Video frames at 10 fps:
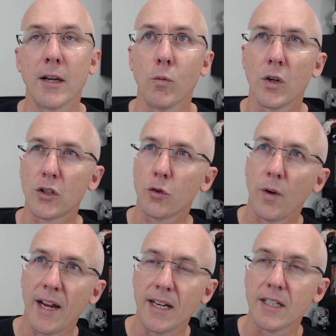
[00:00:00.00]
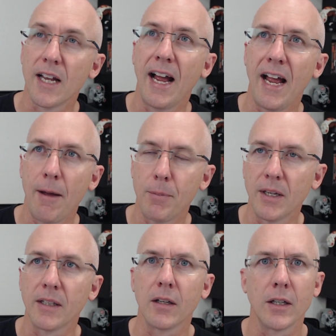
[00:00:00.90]
What trades are happening
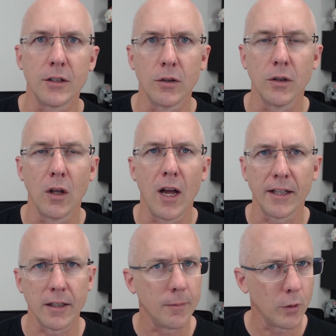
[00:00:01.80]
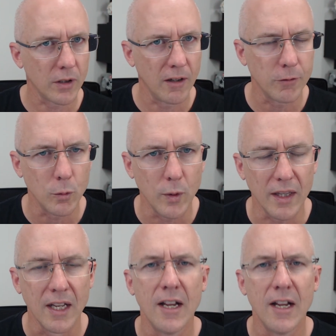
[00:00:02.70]
that I don't like, that I'm not comfortable with?